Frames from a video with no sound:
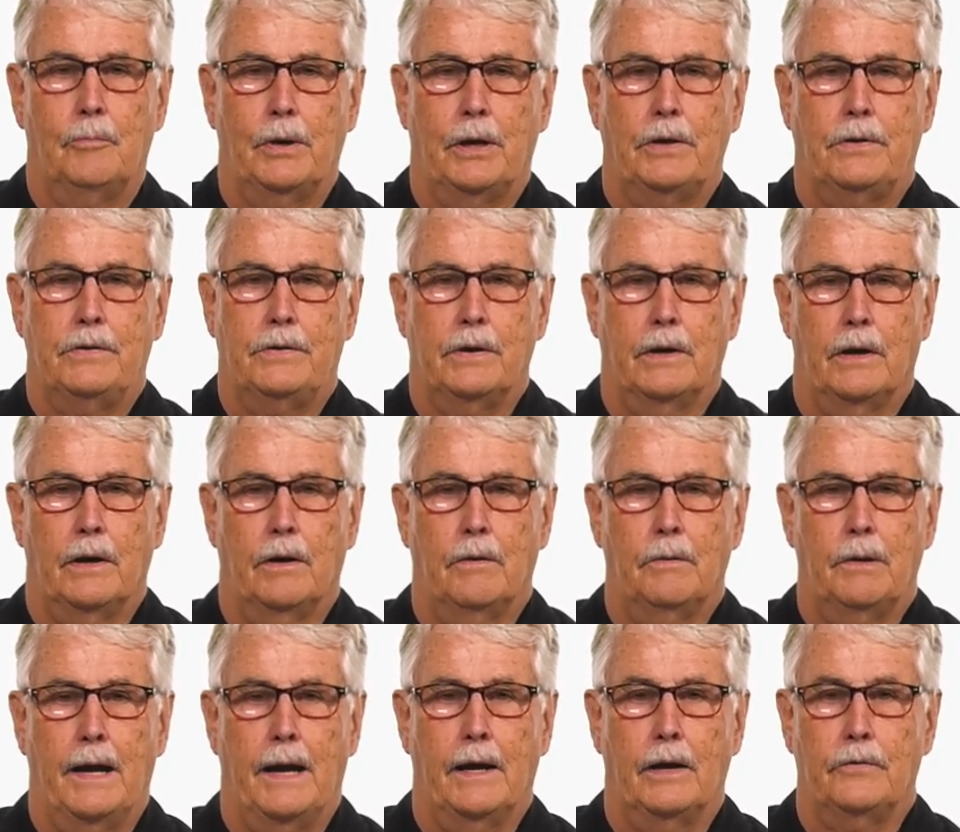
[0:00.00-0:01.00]
But
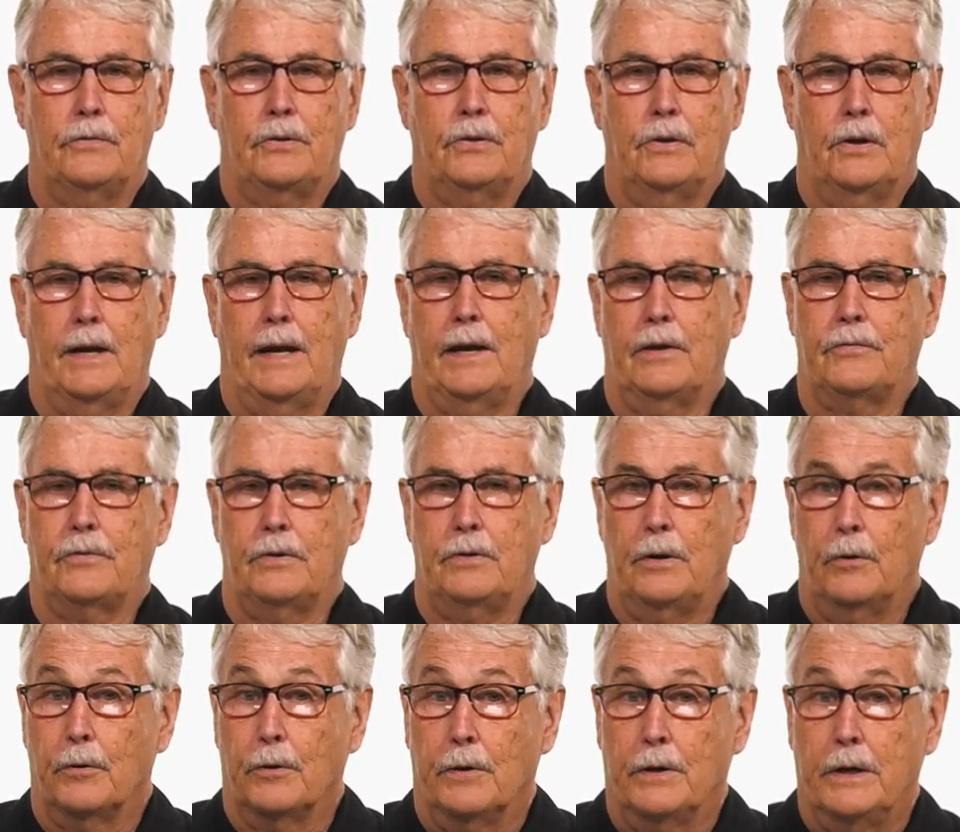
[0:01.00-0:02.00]
uh, as as
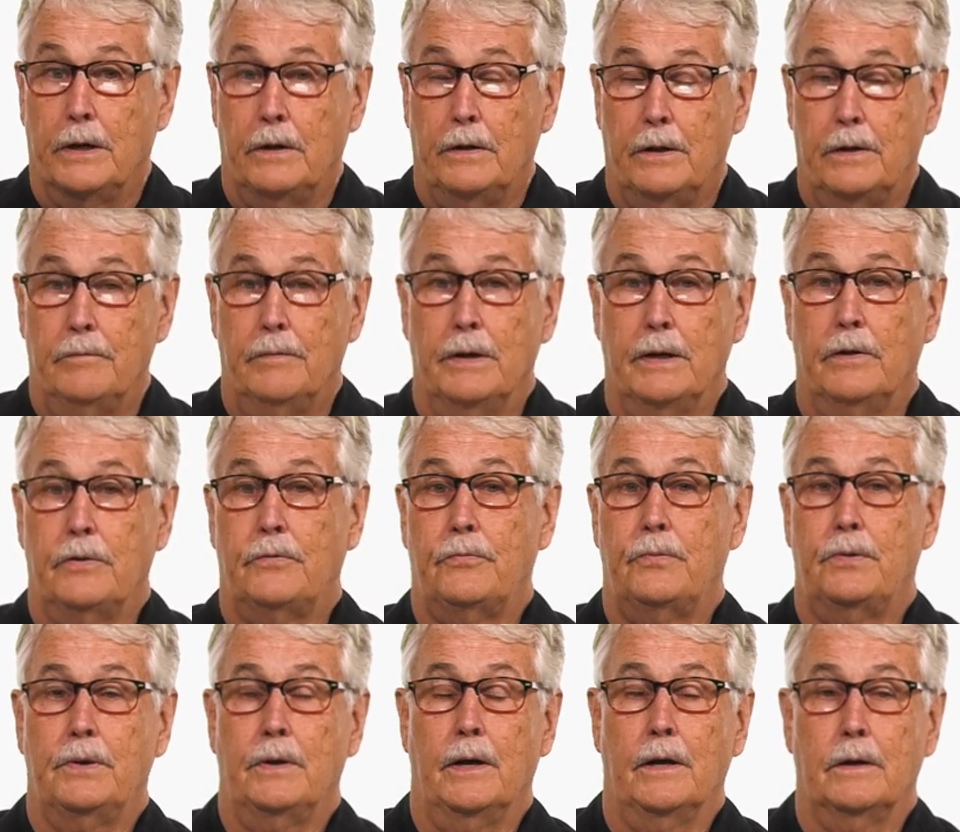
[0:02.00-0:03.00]
a, earning a living as
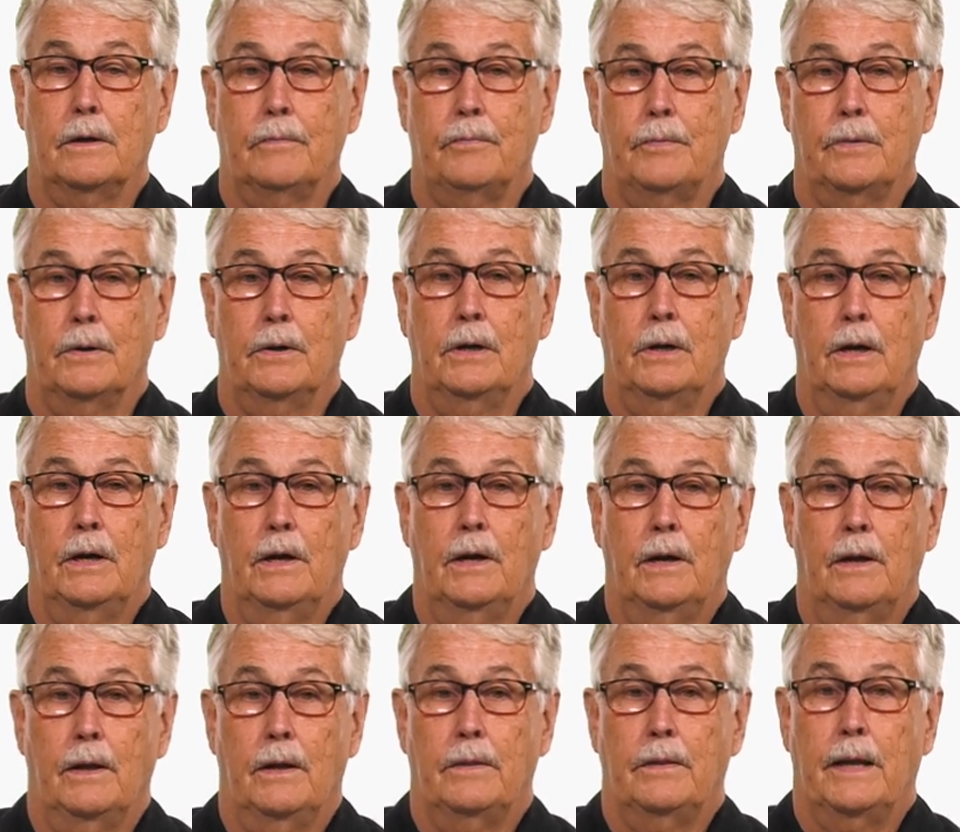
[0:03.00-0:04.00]
a photographer,
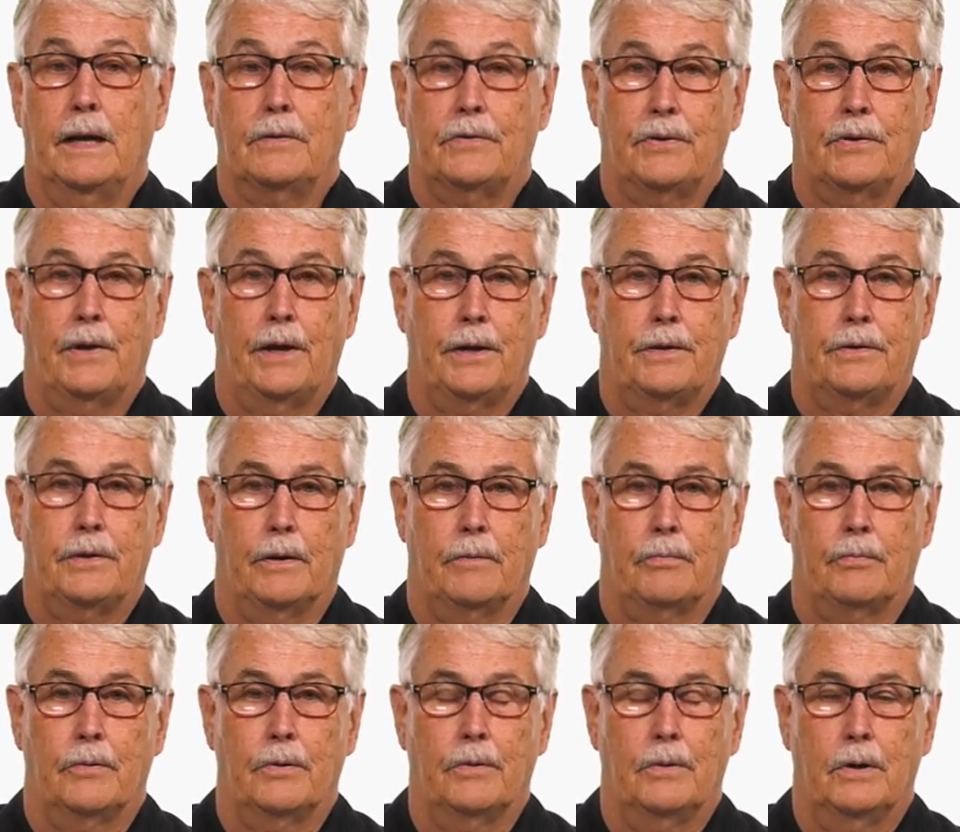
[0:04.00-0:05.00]
that's a lot
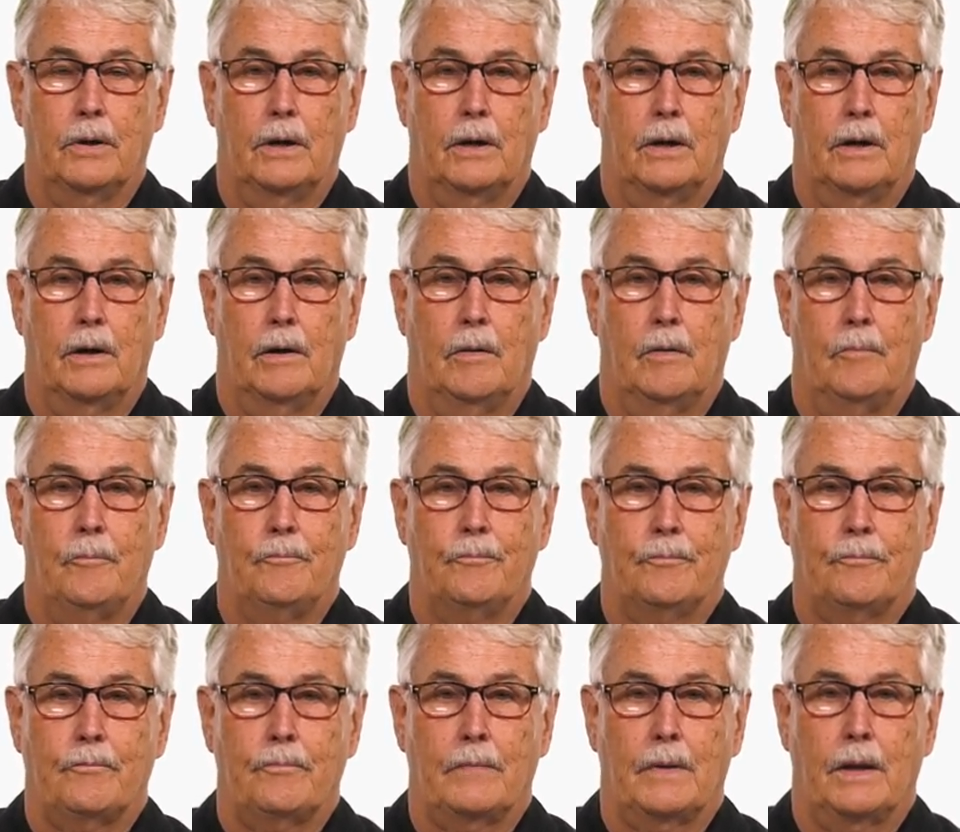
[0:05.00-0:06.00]
tougher. Um,
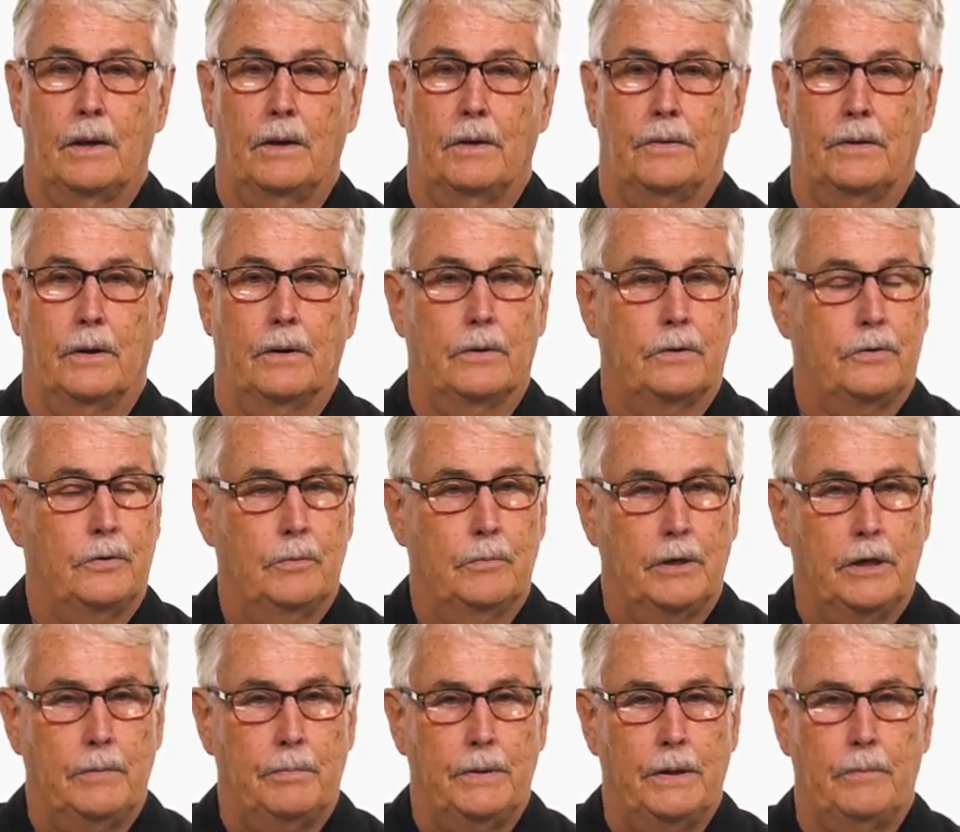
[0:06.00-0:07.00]
there are too
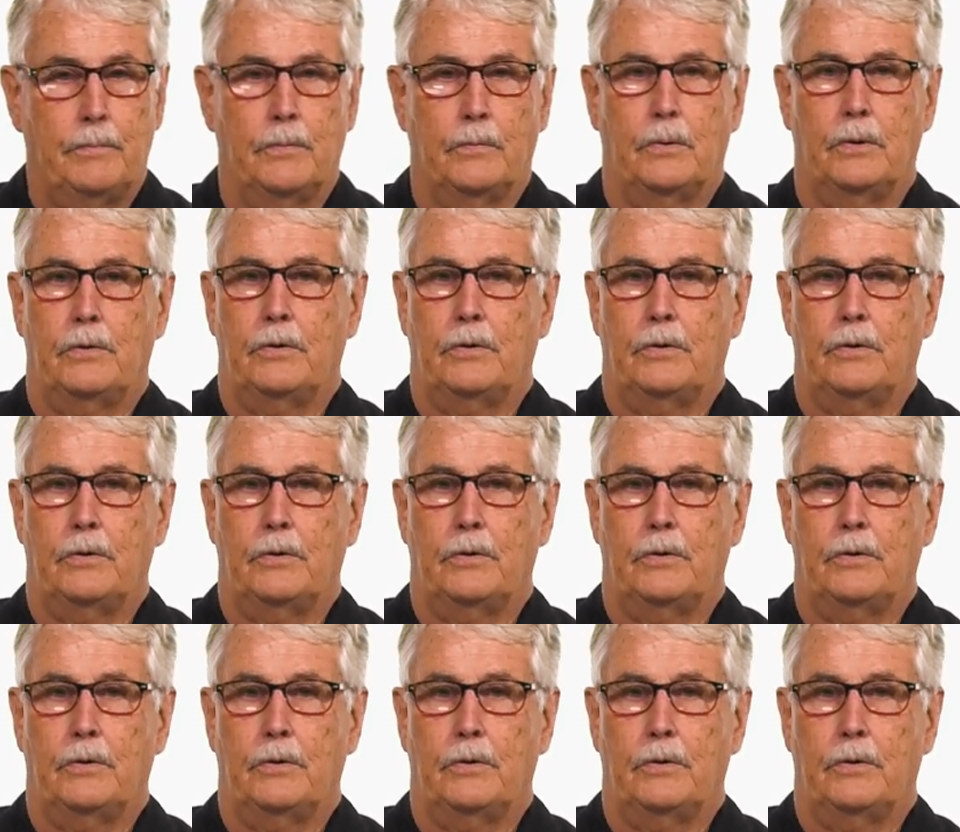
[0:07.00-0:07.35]
many people